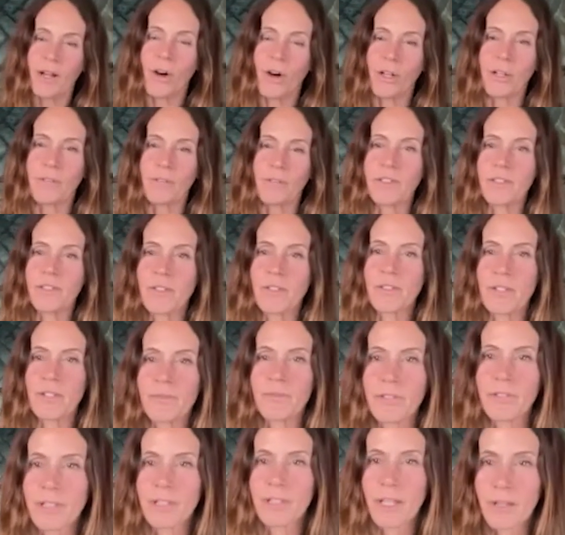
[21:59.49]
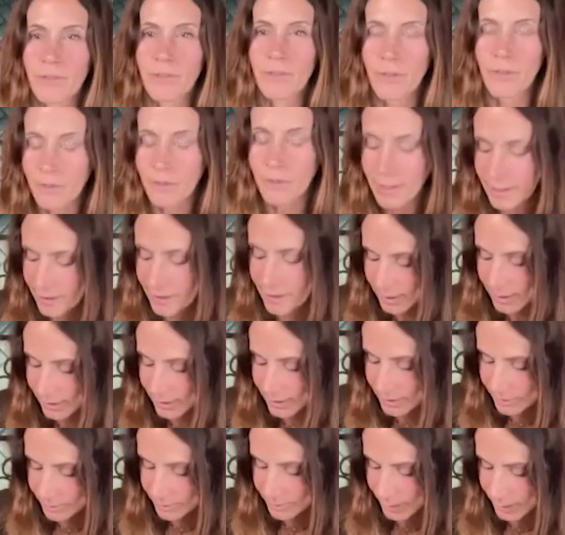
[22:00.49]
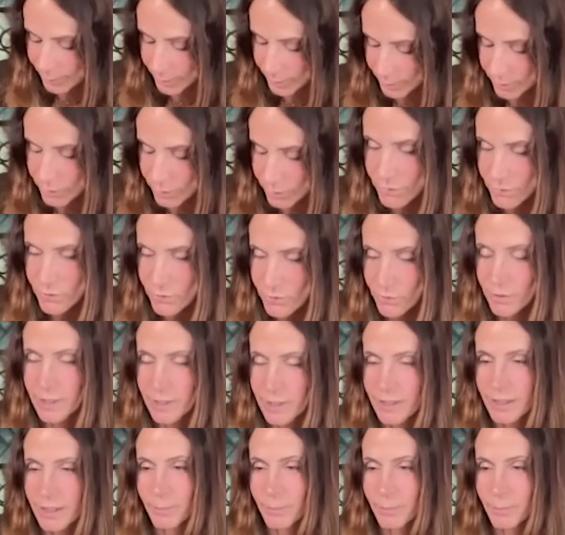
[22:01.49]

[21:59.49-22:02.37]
all of this stuff together? And my producer, Nick